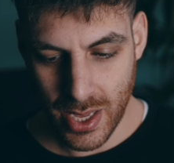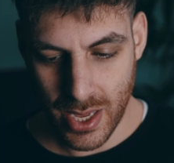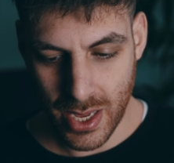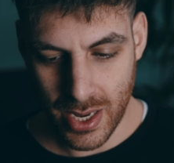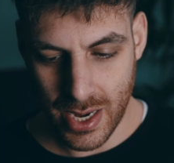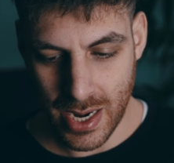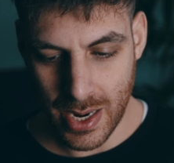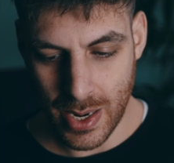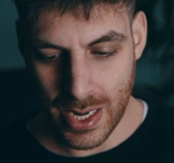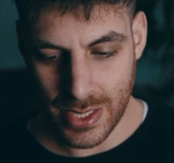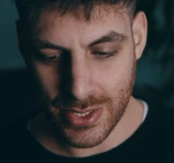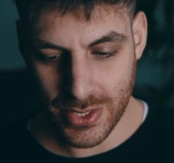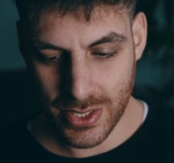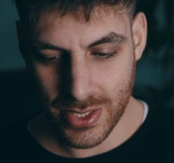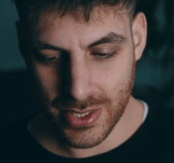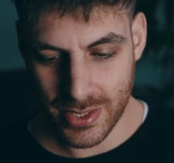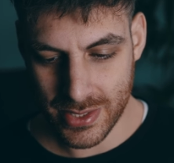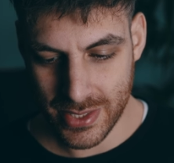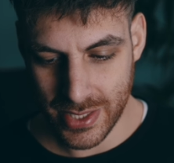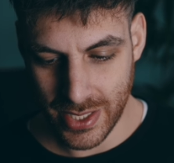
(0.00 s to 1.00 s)
and now as you
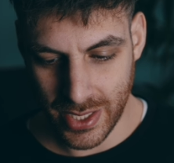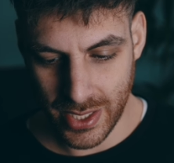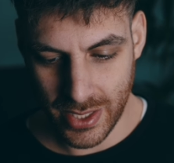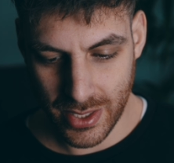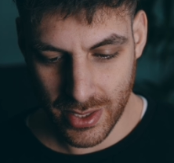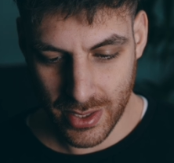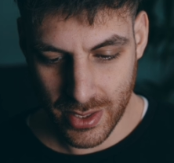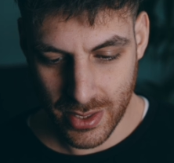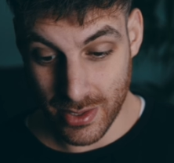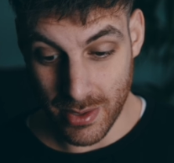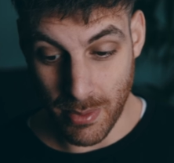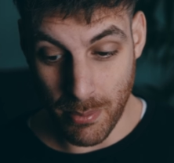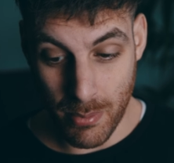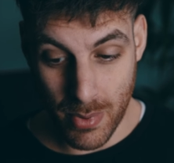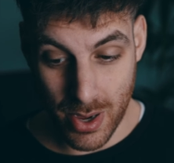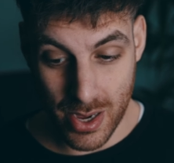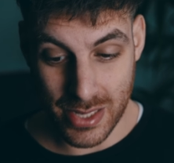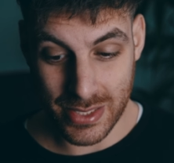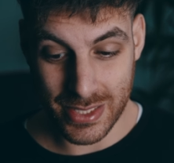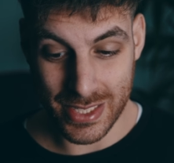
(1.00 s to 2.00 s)
can see, the
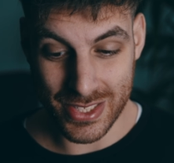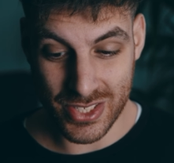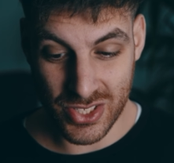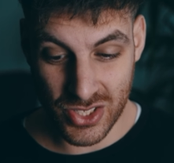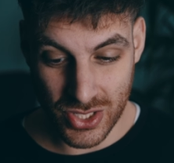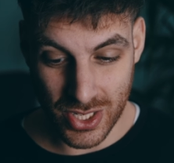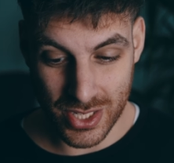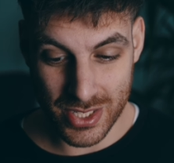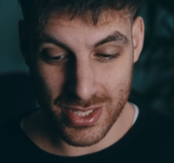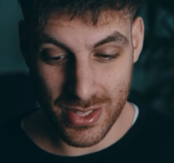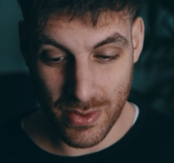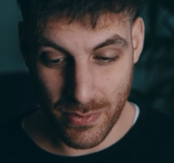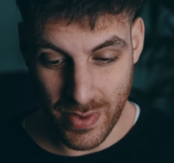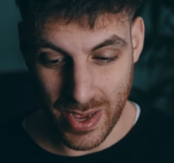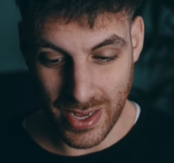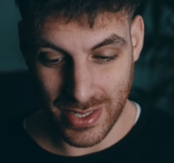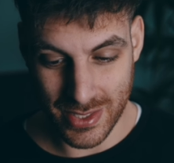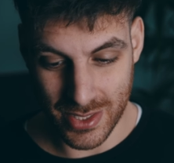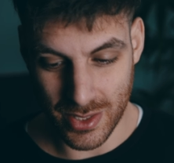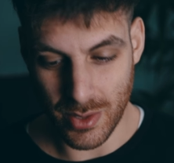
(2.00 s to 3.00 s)
mask is just
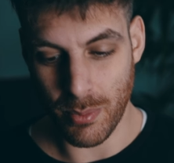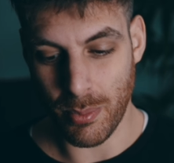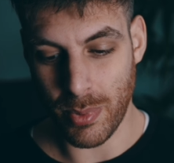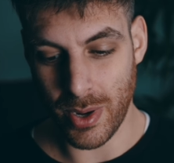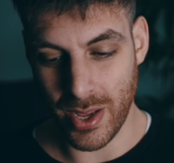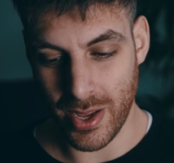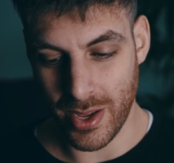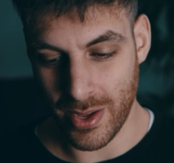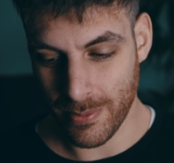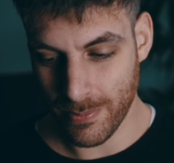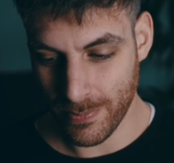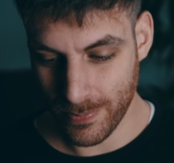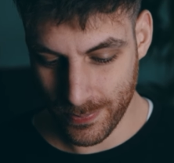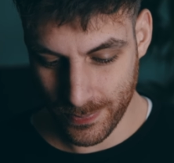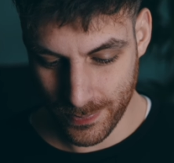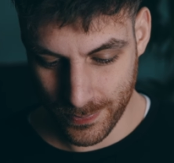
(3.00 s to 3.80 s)
affecting the blur.